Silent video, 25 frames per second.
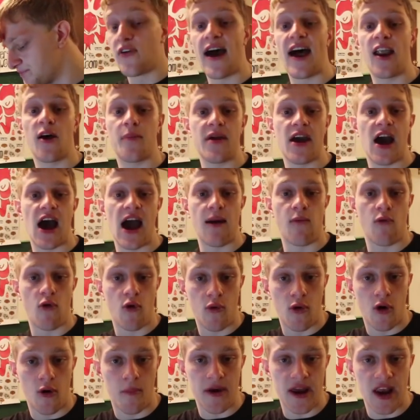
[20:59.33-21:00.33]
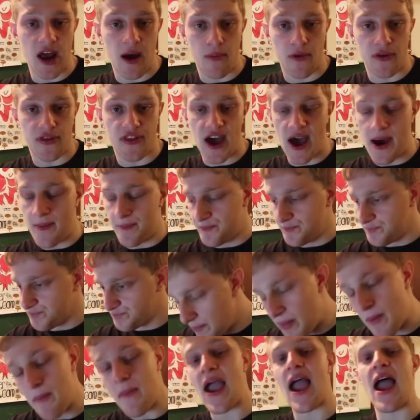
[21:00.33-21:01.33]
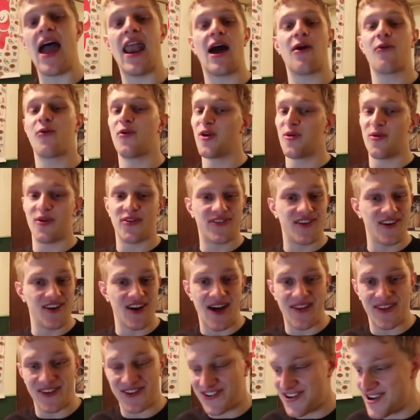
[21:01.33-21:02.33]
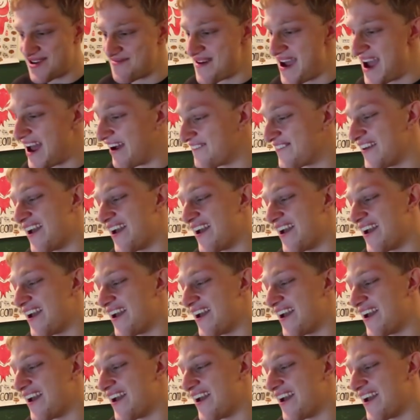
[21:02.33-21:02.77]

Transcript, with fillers: So that'll be hype. We will meet up with them. But man, I really wish they're on this trip, man.